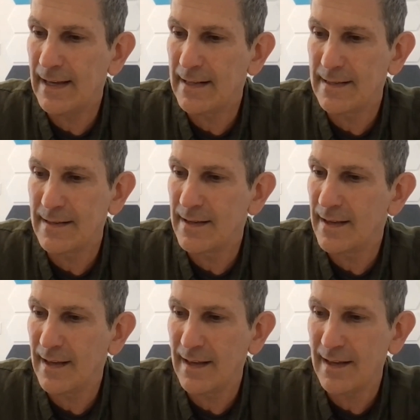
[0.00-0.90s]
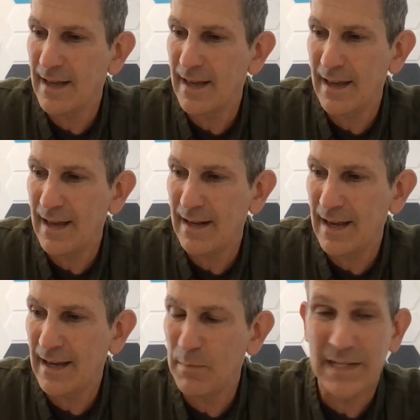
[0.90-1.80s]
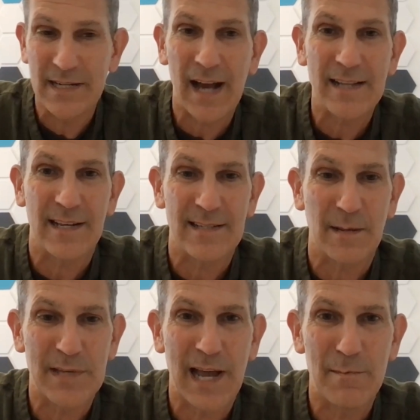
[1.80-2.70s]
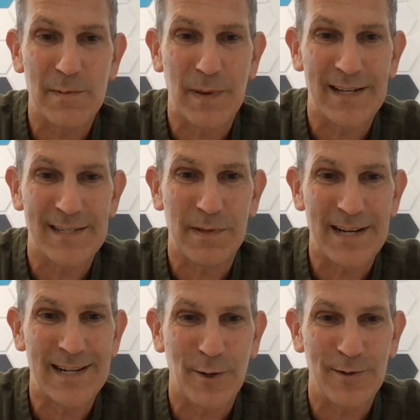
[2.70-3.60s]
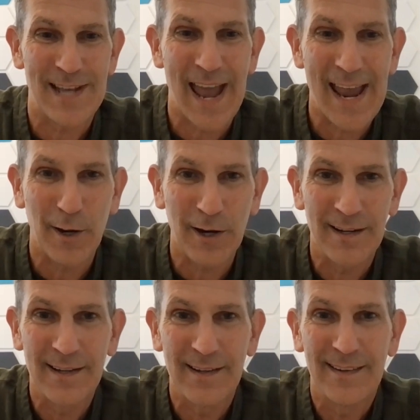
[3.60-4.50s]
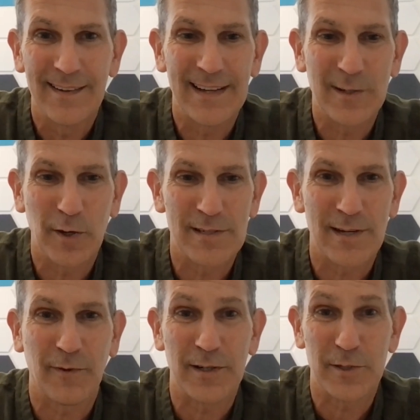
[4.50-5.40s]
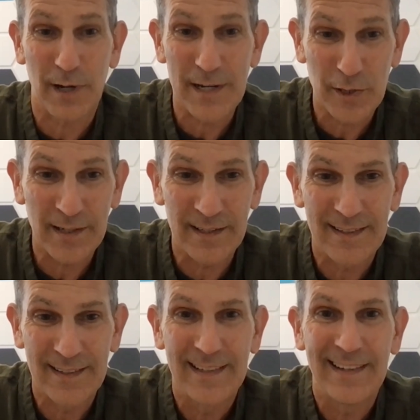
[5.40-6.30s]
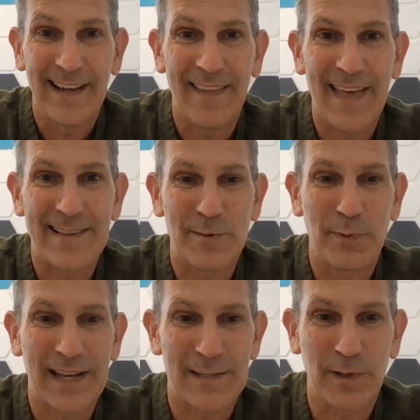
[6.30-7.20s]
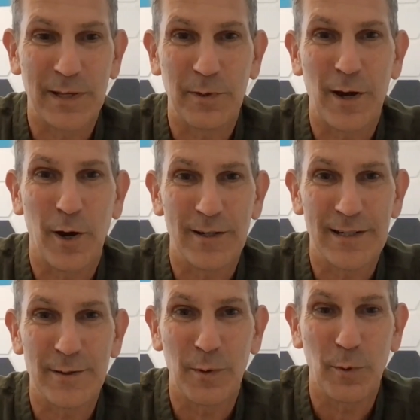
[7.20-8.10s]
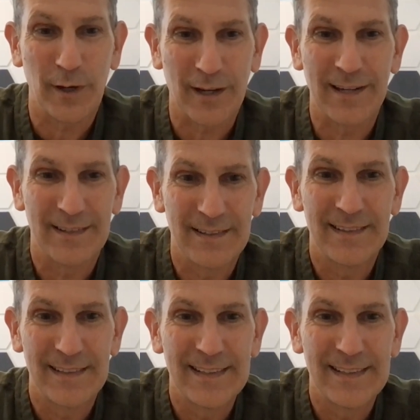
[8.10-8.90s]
it can be toxic sometimes, because it turns to anger, it turns to frustration, and that's when it gets really, really hard to do the work.